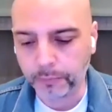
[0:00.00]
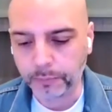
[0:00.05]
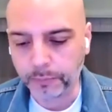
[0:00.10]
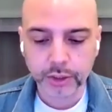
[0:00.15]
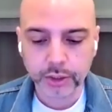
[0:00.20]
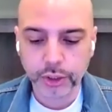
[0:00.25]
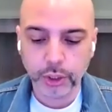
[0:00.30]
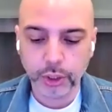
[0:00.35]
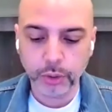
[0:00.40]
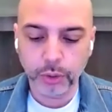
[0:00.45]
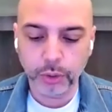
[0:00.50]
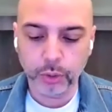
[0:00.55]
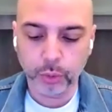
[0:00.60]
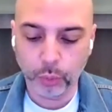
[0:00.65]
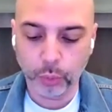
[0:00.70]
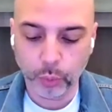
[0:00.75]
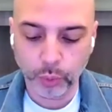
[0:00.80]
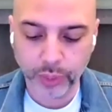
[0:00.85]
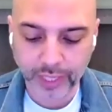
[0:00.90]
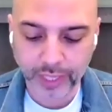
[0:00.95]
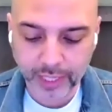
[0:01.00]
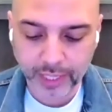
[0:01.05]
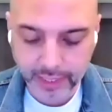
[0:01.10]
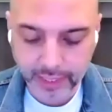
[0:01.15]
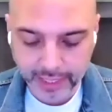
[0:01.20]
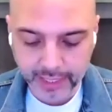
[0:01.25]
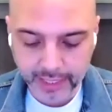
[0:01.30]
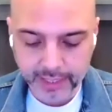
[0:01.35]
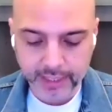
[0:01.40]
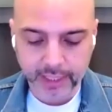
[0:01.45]
So we
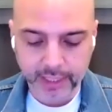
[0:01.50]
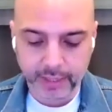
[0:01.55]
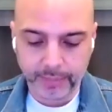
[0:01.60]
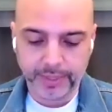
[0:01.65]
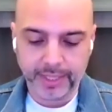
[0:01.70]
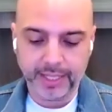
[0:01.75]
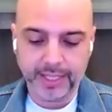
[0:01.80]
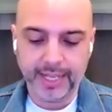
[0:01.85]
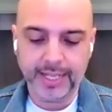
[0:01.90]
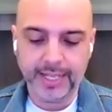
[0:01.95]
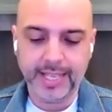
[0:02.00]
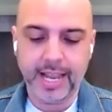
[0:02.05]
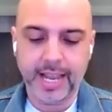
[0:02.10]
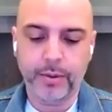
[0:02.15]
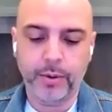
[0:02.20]
did something like that.